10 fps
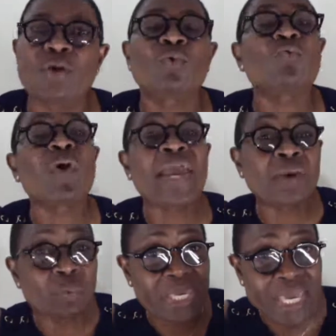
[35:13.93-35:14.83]

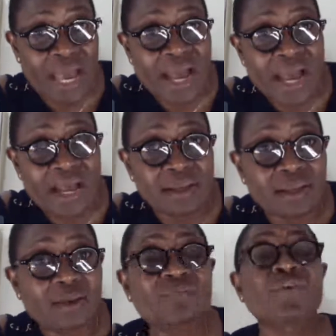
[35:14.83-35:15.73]
Where we are,
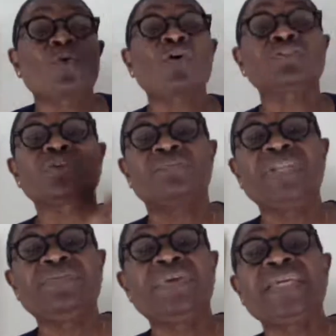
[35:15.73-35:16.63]
the cost of
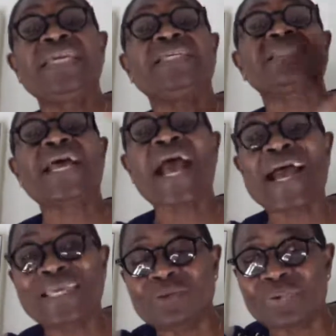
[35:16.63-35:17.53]
living is
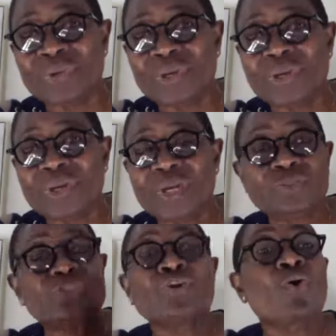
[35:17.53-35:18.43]
higher.
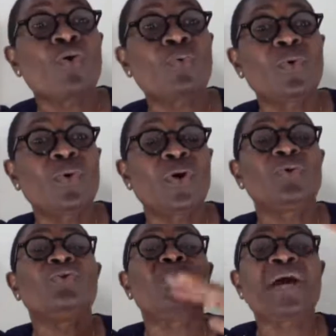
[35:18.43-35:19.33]
So
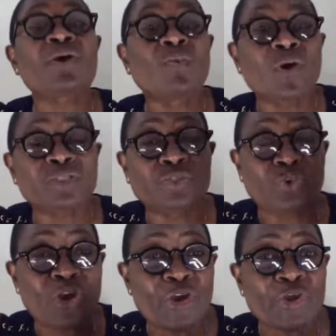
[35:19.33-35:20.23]
no matter what you
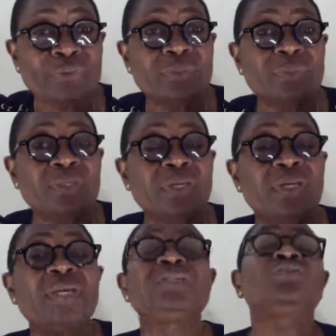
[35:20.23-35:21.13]
earn,
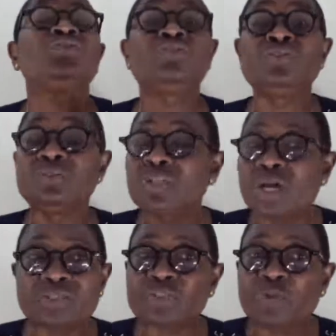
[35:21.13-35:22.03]
it's
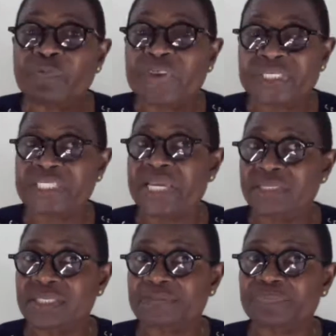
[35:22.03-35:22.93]
not
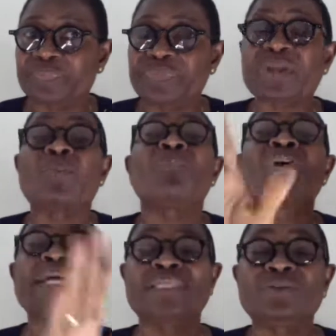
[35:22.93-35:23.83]
sufficient,
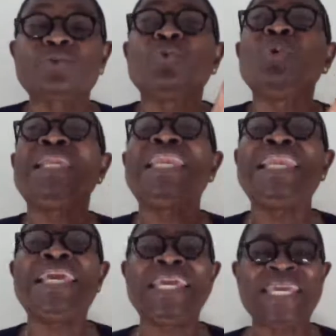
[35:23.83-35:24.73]
but you will
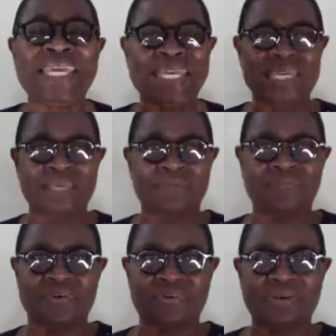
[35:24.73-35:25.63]

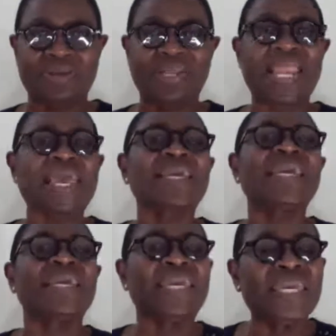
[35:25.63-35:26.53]
live like
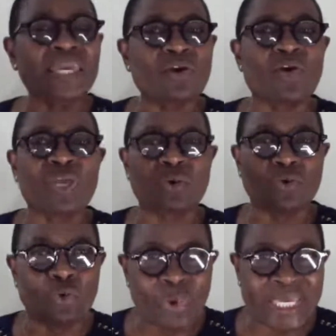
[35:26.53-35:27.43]
a king or a
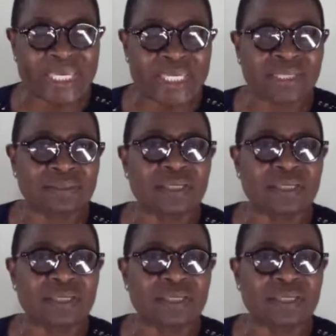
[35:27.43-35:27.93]
queen